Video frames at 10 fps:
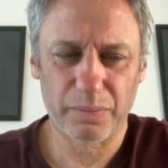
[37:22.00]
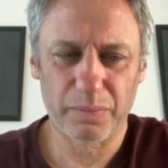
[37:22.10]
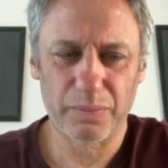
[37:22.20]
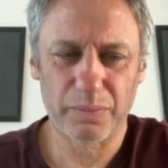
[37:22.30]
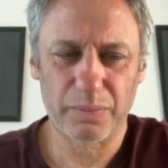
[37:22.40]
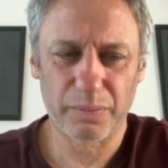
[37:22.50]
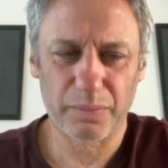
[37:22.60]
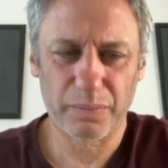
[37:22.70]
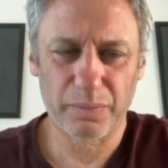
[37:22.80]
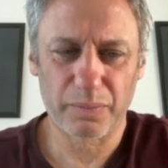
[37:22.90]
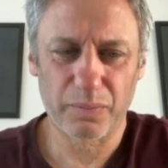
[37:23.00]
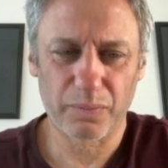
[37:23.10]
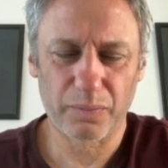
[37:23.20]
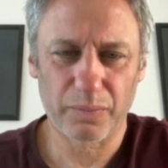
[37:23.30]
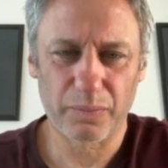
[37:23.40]

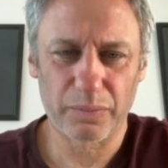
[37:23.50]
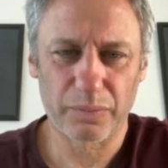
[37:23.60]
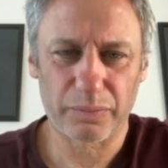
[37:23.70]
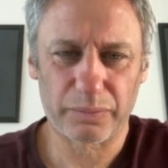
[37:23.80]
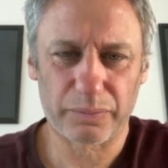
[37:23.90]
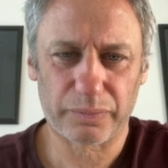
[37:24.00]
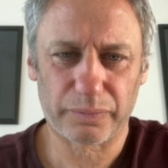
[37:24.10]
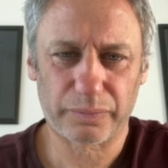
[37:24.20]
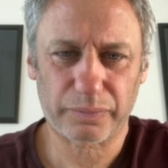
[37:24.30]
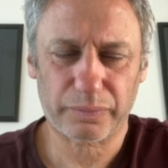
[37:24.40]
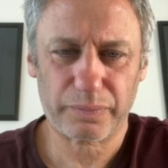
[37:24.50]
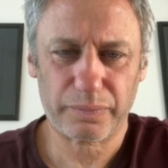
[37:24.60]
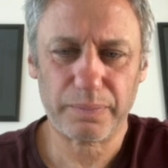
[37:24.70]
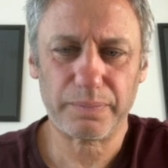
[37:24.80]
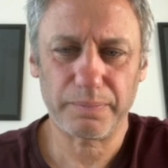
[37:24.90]

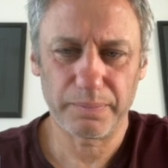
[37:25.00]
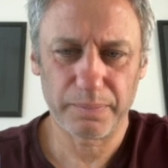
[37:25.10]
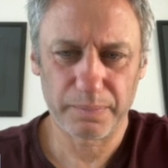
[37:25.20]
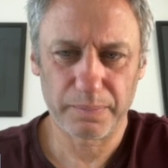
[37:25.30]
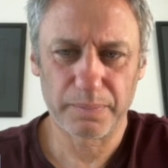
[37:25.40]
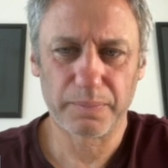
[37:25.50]
This person isn't speaking.